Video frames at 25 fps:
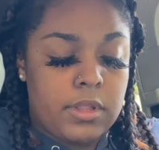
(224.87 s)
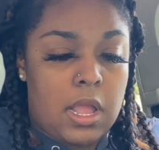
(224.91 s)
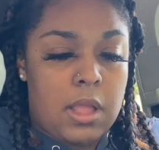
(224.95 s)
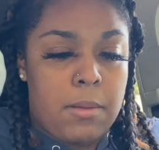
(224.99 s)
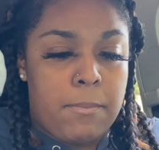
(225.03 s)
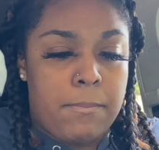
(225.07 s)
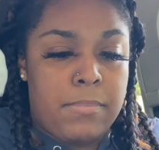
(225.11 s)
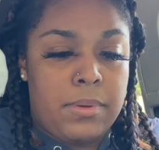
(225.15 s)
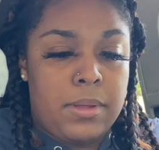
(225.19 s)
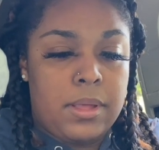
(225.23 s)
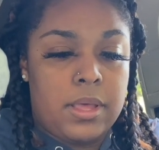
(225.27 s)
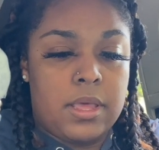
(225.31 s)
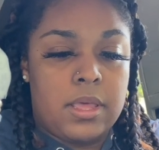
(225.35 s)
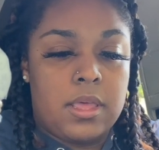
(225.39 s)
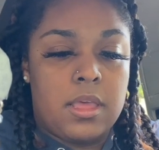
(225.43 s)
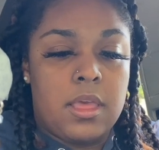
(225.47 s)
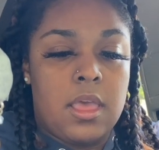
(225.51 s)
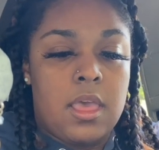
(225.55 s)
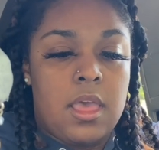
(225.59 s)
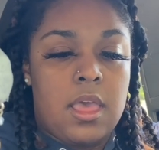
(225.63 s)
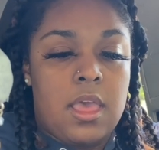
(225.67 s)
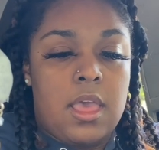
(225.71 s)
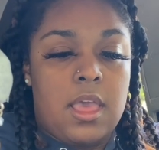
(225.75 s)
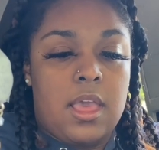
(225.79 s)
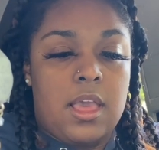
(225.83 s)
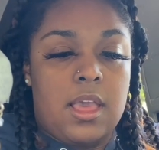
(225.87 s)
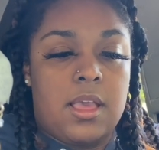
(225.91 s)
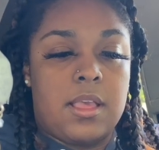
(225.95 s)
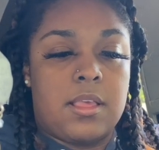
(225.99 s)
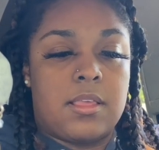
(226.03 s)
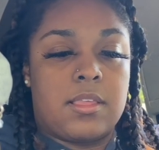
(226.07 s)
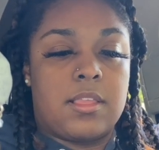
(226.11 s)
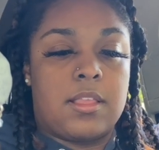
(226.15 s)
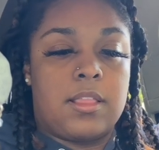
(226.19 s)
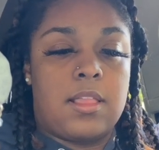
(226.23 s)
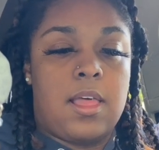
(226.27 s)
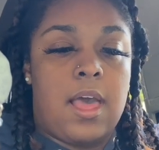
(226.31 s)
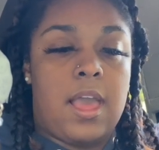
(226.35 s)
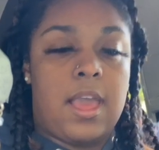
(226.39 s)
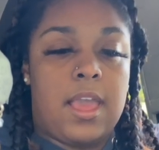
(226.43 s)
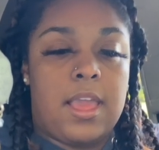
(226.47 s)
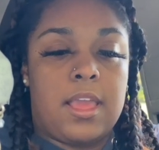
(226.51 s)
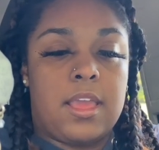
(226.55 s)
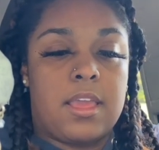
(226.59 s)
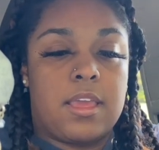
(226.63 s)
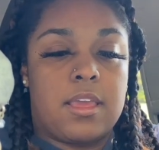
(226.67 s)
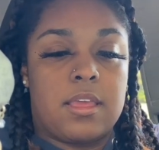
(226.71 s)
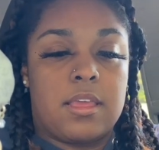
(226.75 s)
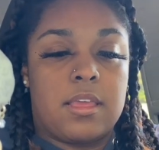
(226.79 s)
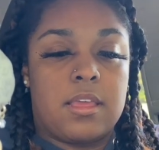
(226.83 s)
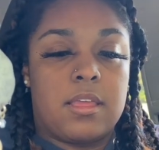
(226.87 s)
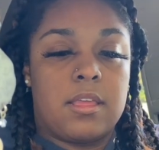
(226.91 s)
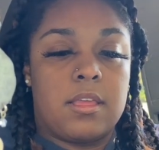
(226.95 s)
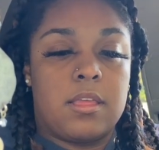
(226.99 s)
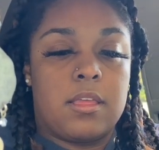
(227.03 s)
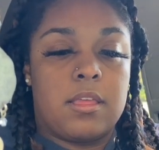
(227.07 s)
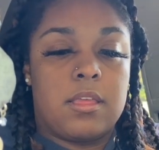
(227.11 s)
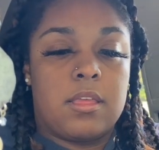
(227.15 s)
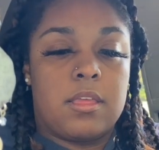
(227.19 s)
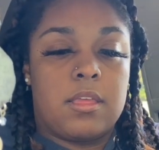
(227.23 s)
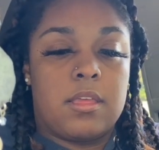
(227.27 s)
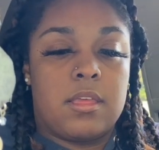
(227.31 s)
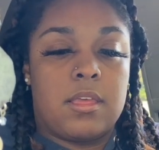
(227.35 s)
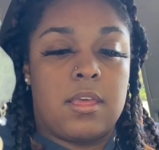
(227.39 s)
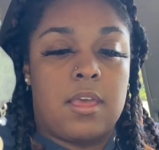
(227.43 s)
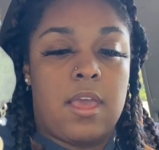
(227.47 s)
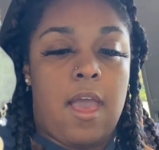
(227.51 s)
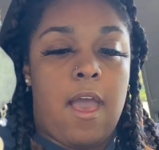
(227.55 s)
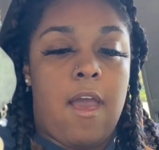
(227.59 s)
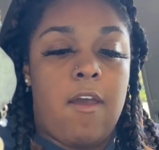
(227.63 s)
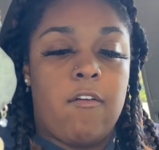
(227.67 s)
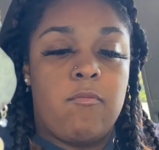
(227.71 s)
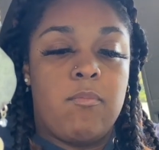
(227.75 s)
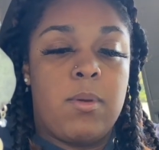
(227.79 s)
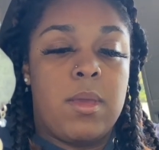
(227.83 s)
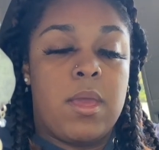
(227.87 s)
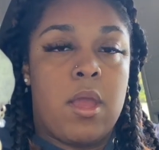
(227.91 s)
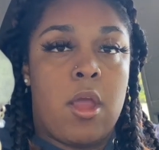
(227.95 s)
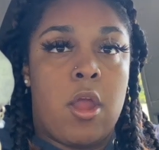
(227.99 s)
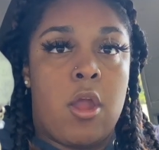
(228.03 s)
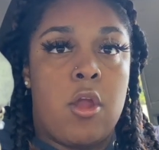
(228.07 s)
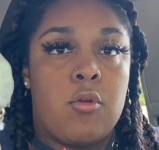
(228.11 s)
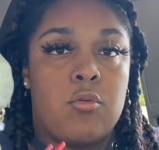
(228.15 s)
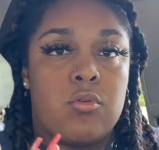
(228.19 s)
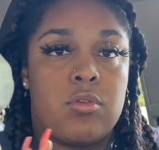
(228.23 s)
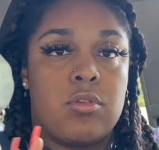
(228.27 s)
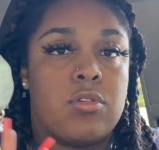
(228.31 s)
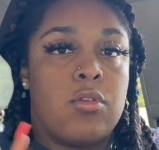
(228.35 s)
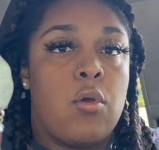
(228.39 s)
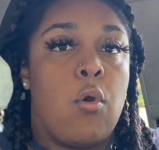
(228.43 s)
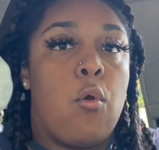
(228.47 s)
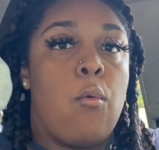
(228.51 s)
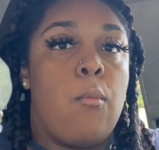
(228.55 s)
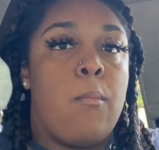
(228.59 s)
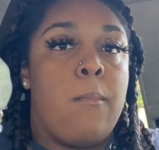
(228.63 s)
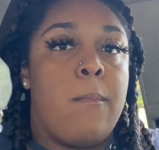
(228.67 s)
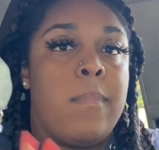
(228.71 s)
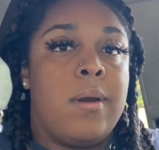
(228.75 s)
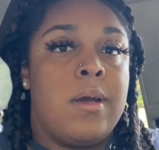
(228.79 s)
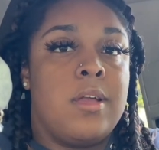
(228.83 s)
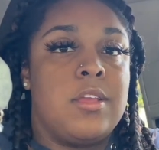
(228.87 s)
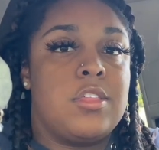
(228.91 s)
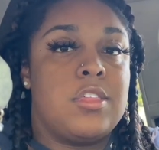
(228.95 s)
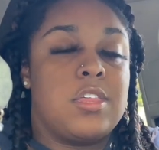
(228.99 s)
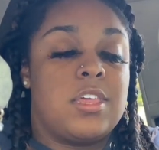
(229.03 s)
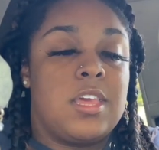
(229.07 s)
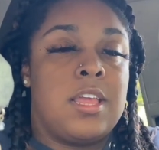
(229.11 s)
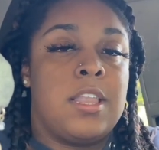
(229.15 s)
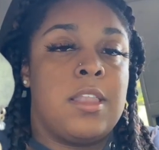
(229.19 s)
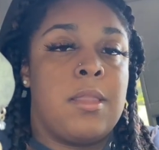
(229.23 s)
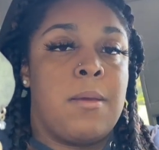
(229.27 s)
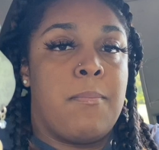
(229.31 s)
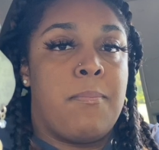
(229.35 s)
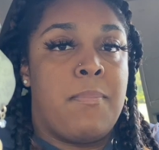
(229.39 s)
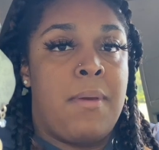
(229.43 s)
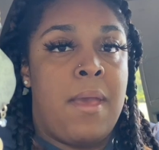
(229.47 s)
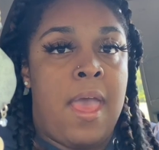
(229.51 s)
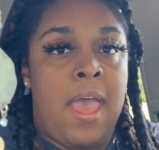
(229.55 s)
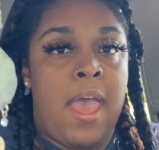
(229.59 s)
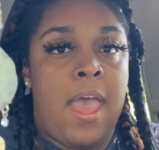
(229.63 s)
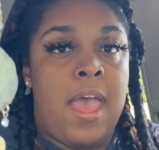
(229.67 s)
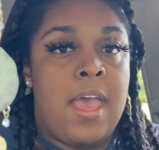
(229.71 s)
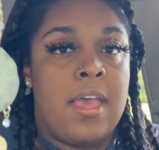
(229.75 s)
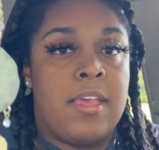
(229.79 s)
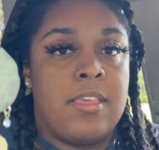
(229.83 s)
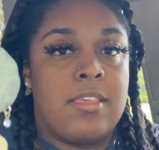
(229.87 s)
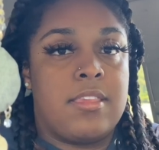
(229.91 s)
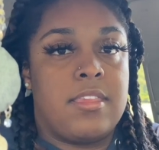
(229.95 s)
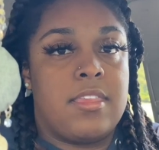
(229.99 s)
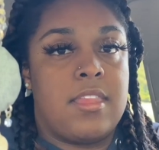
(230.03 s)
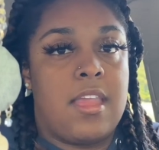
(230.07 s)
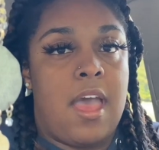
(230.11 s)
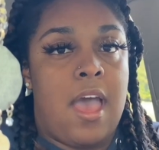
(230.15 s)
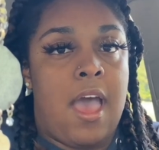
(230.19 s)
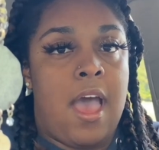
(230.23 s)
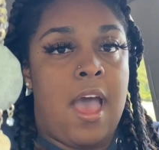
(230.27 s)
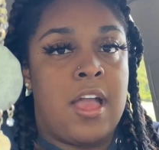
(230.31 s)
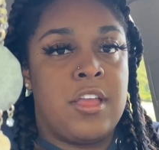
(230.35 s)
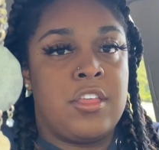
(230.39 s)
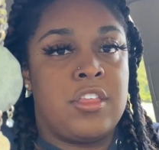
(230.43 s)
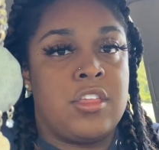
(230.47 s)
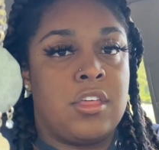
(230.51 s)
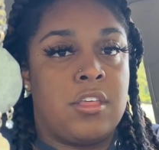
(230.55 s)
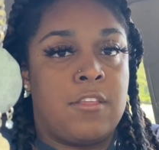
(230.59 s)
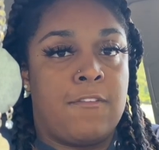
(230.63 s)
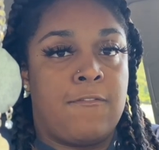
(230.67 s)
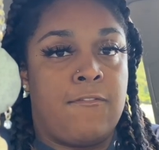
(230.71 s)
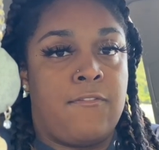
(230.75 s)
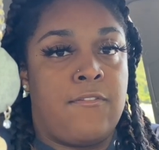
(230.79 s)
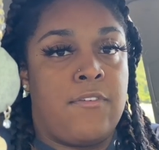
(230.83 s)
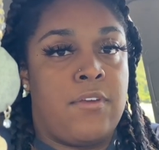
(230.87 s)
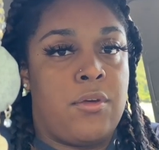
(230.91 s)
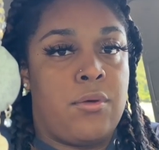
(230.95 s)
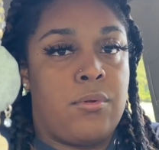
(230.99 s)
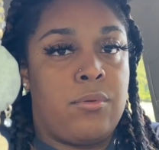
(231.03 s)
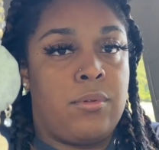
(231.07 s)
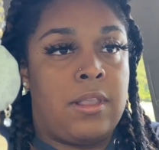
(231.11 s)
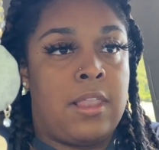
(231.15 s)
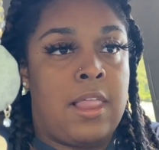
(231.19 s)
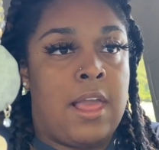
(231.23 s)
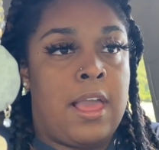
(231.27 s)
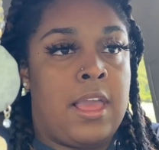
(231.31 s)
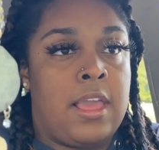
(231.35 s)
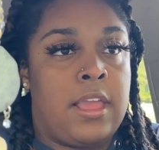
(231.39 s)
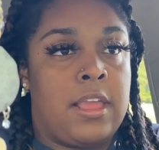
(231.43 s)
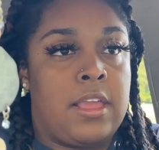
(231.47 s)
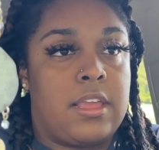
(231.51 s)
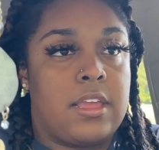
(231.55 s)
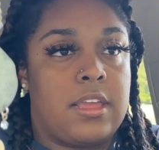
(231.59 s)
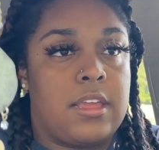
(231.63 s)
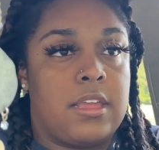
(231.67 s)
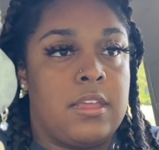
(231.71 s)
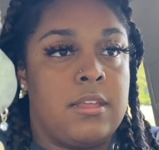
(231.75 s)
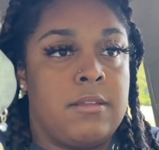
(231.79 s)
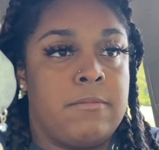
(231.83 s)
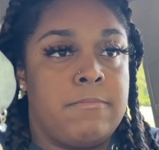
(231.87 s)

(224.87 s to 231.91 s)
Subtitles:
but it's like, I've been hurt so much in the past, I just felt like